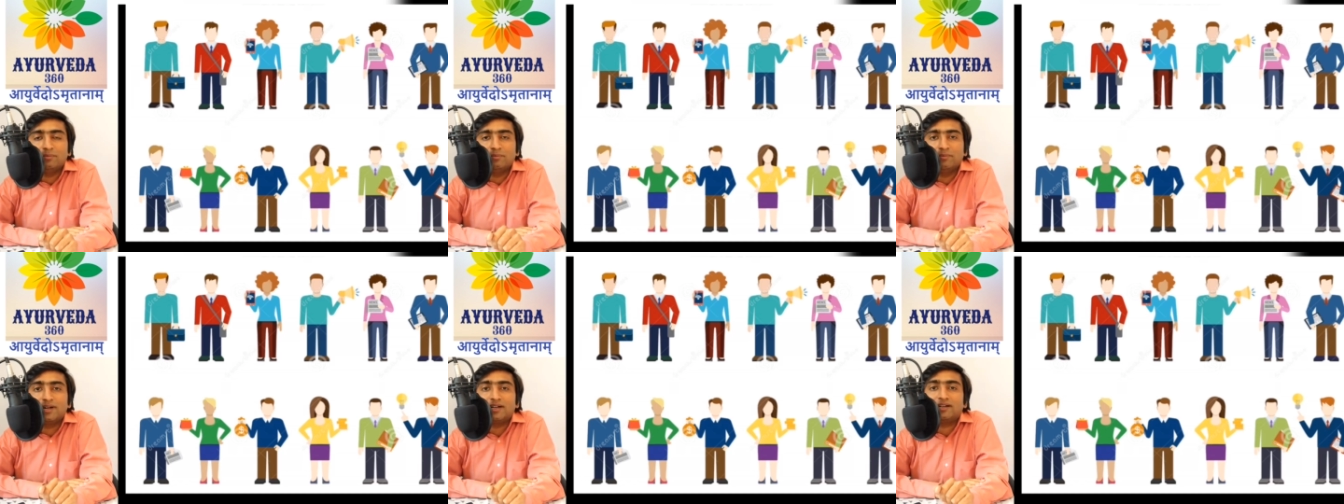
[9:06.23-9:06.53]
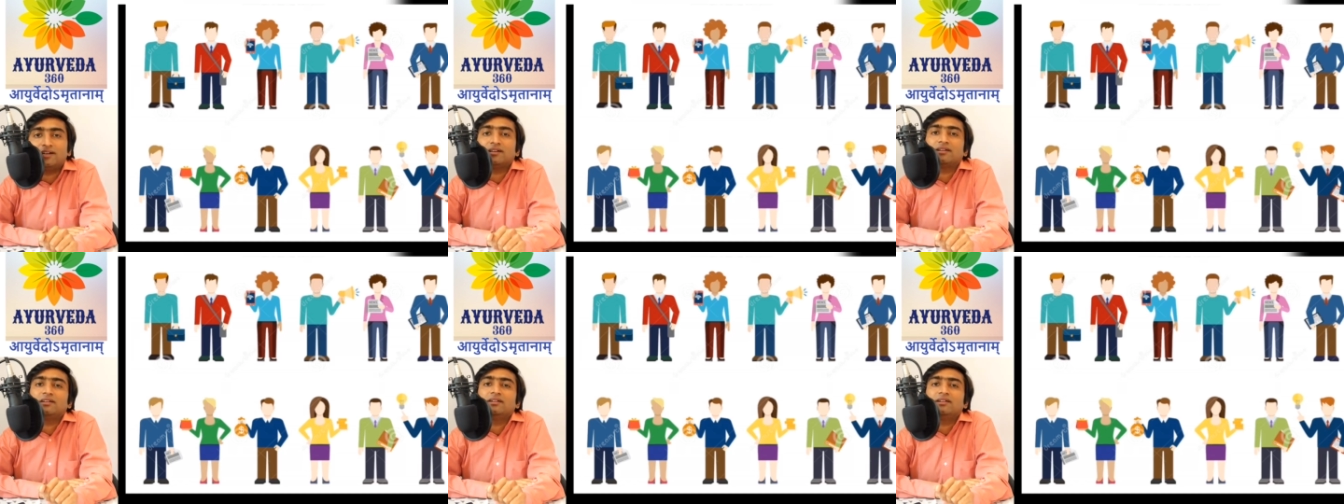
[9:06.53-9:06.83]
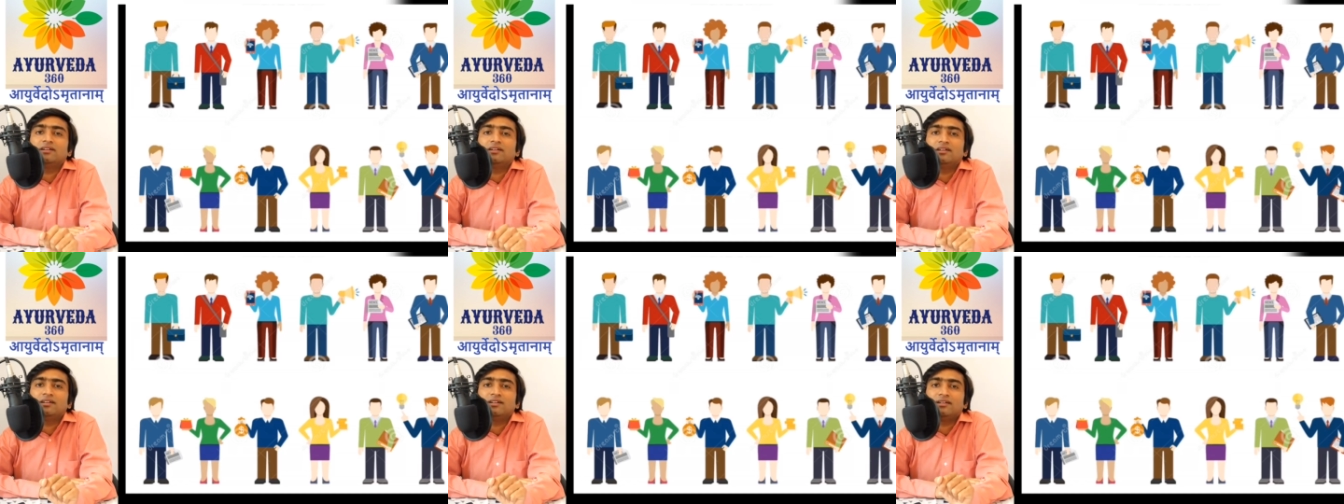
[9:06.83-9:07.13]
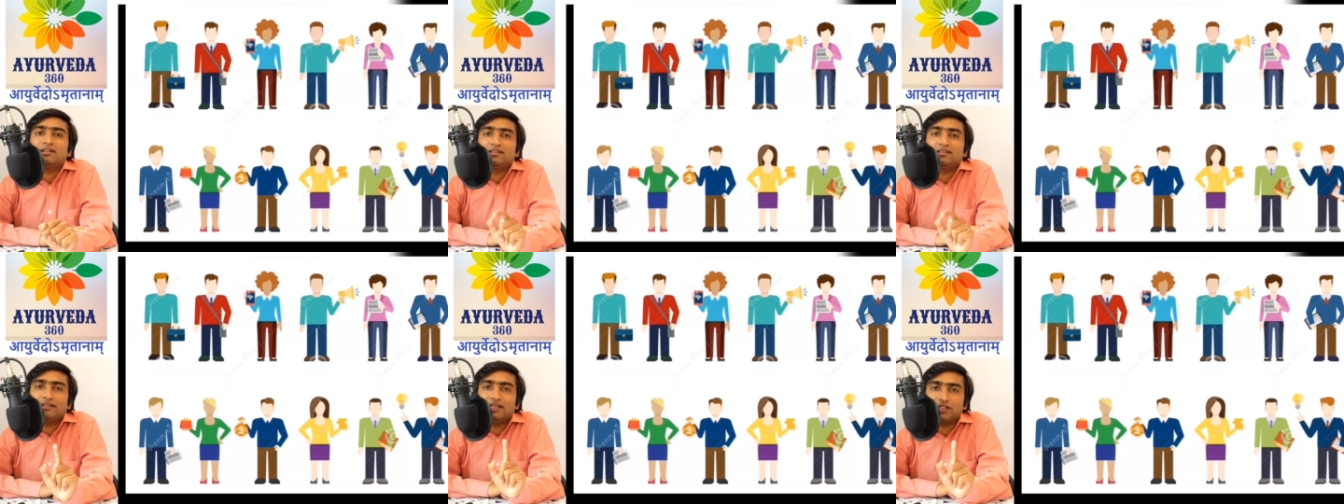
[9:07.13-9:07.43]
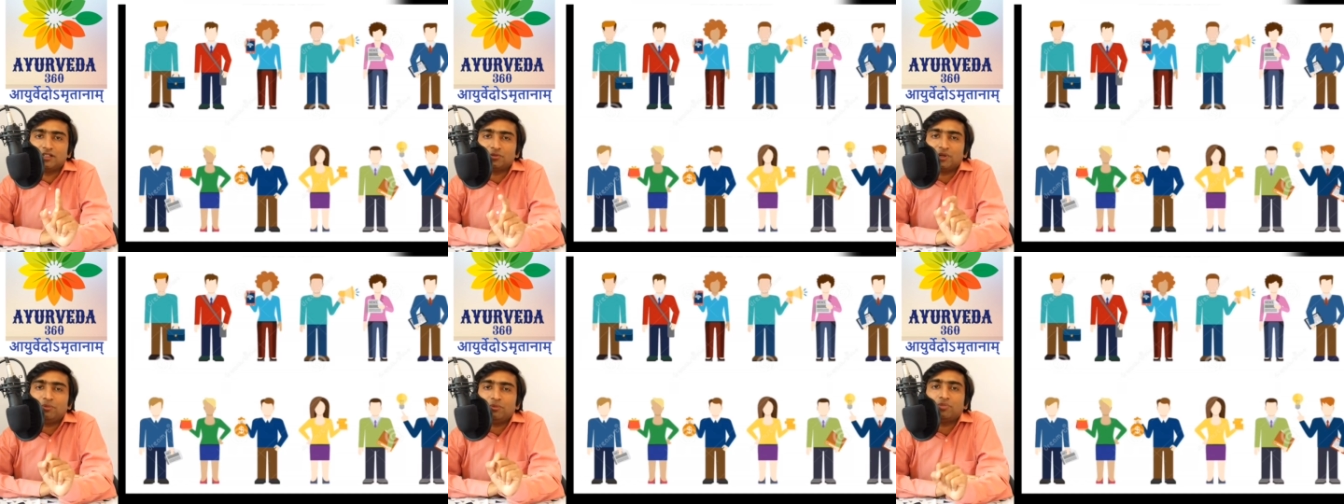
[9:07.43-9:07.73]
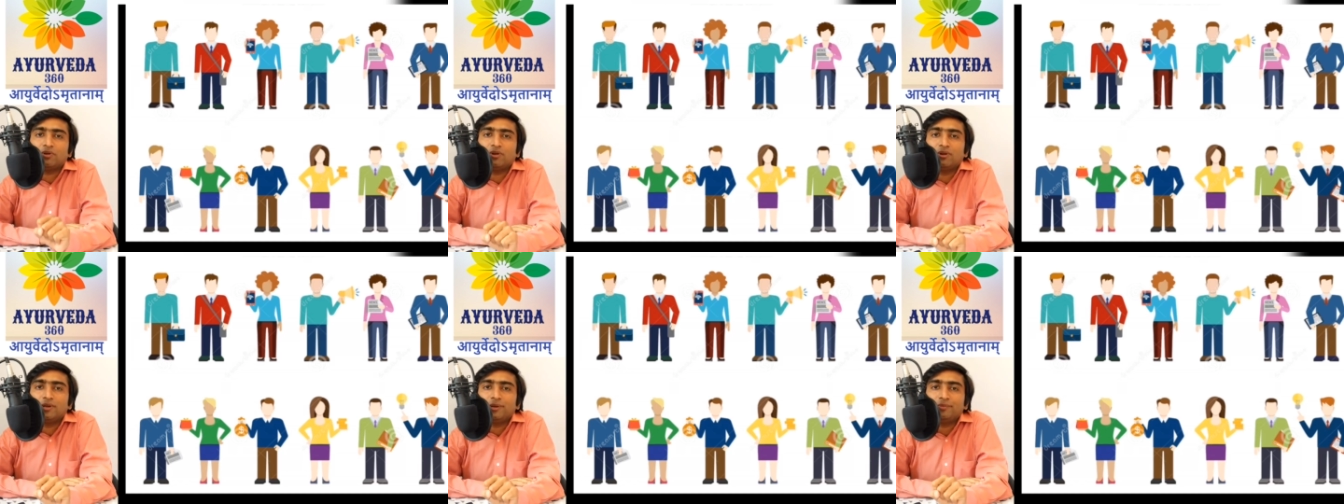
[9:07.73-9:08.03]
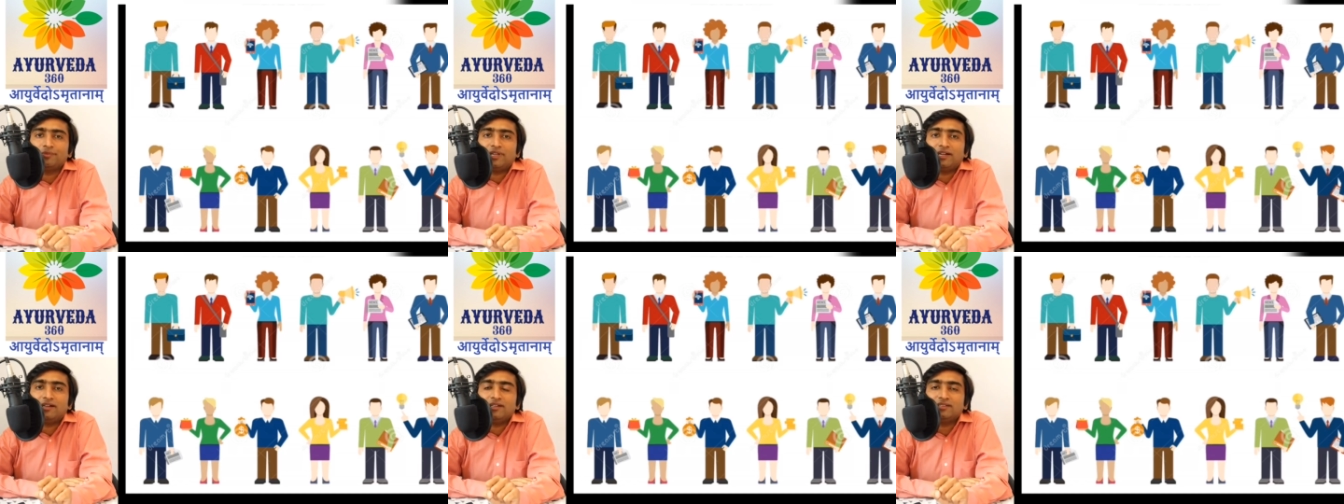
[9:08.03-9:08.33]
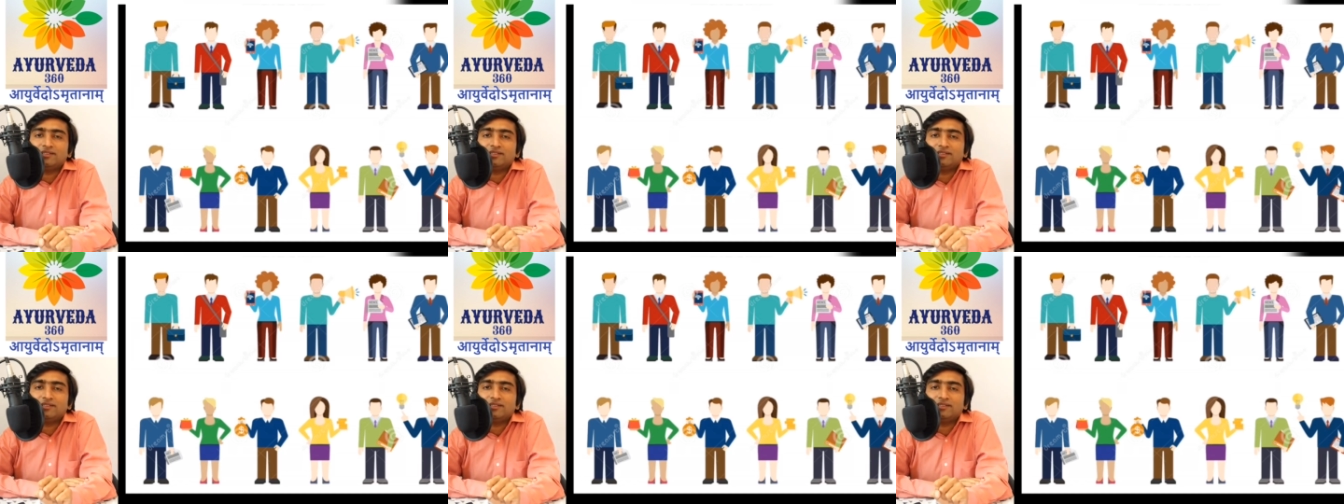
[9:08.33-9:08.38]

But there is one problem that